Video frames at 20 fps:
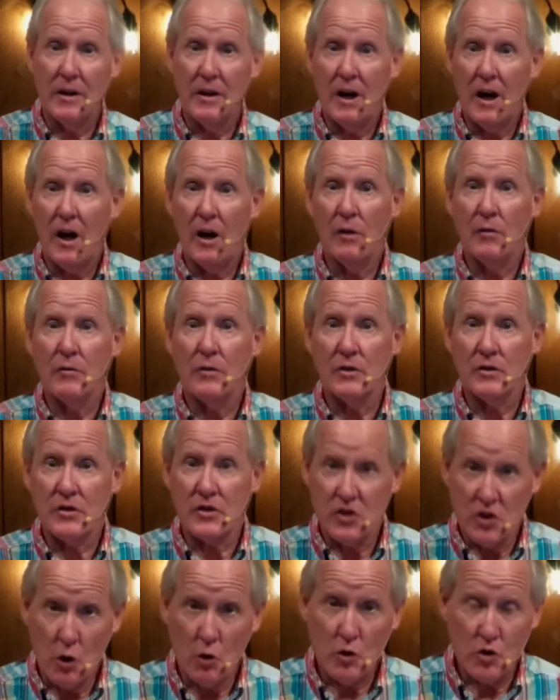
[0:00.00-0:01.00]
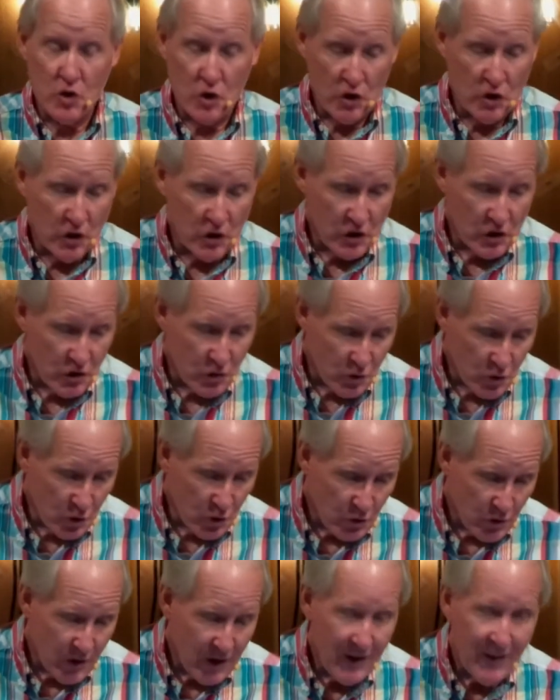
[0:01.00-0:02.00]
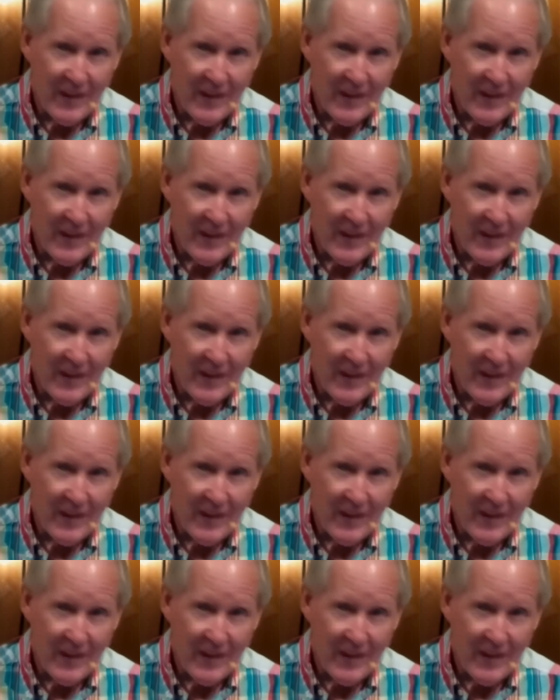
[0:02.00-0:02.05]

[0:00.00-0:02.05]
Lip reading: of Sojourner Truth,